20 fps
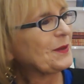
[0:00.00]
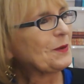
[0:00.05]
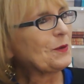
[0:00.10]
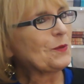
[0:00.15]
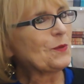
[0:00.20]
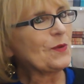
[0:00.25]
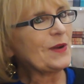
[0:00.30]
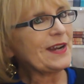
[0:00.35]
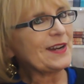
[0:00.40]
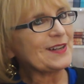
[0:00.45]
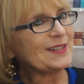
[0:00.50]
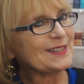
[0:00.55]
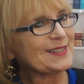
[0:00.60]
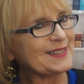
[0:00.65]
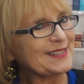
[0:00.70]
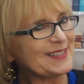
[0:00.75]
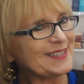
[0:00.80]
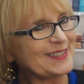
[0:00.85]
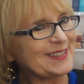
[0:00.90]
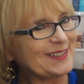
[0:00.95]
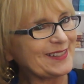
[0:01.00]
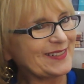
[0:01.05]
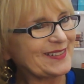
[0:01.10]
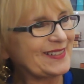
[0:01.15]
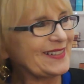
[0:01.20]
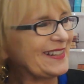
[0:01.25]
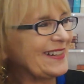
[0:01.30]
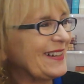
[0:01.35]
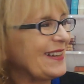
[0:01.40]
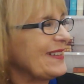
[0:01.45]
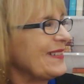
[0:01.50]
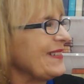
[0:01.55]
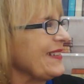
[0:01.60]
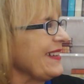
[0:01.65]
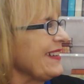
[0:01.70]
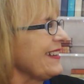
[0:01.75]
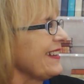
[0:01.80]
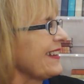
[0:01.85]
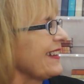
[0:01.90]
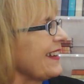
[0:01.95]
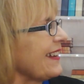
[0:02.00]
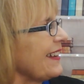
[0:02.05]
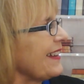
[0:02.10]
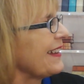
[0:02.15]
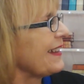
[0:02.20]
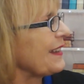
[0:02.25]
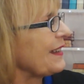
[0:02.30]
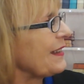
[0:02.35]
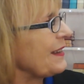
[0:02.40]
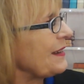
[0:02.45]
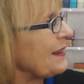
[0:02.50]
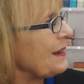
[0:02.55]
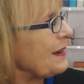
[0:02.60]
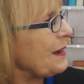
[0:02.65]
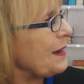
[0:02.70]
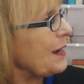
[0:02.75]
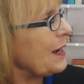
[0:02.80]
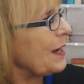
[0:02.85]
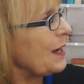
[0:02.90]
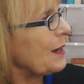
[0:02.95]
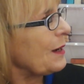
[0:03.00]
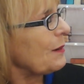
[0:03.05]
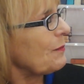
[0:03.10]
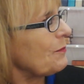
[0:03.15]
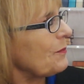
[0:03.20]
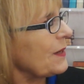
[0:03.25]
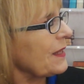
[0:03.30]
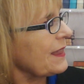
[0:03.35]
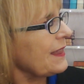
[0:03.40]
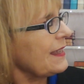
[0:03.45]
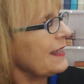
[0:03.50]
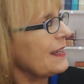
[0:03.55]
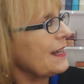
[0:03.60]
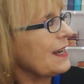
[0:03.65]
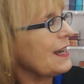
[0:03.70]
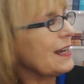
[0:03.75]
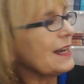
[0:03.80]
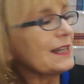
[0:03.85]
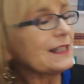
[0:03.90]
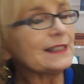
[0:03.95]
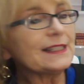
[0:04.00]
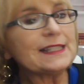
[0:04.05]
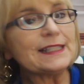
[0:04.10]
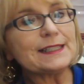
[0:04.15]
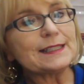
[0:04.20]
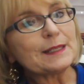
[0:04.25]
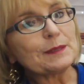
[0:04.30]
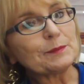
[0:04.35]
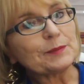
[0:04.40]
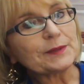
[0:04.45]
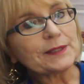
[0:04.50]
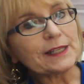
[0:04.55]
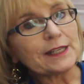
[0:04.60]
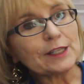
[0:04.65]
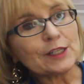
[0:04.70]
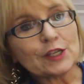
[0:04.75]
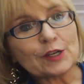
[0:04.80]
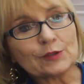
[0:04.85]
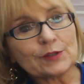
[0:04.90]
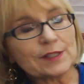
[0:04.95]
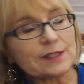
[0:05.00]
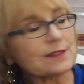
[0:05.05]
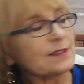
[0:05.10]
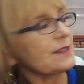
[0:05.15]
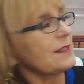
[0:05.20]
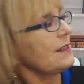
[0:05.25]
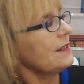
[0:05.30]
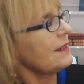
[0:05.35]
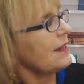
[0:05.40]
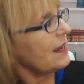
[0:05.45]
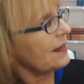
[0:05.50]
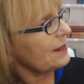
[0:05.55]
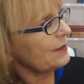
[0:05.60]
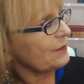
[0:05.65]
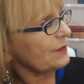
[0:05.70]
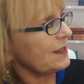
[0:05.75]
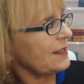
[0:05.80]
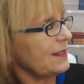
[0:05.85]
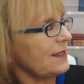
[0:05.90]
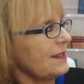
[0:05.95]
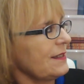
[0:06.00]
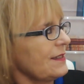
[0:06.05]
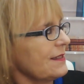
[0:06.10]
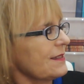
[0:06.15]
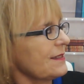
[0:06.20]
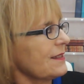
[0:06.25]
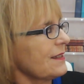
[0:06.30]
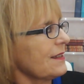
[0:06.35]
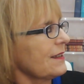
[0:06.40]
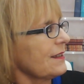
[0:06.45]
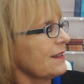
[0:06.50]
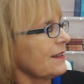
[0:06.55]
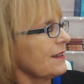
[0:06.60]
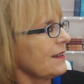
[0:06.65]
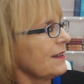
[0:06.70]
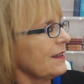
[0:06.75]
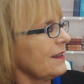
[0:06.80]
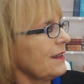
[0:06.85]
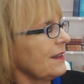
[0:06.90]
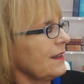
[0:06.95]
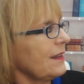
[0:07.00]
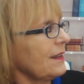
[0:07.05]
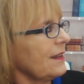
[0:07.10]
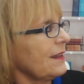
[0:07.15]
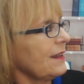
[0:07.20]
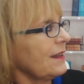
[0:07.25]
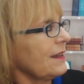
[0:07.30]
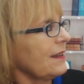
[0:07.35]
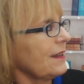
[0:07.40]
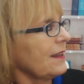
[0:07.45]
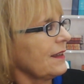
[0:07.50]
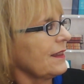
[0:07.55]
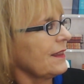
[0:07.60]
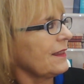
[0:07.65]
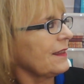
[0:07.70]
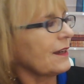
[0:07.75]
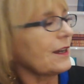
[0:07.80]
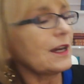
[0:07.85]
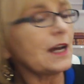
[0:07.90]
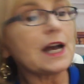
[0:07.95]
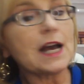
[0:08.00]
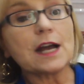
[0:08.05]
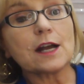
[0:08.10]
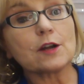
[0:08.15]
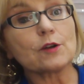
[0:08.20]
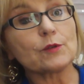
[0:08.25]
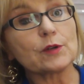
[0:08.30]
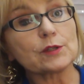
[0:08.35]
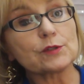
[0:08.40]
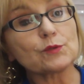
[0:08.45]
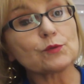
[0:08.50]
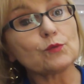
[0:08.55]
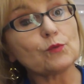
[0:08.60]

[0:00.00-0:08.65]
Where's the story going? But the ugly dumpling noticed none of this. The cockroach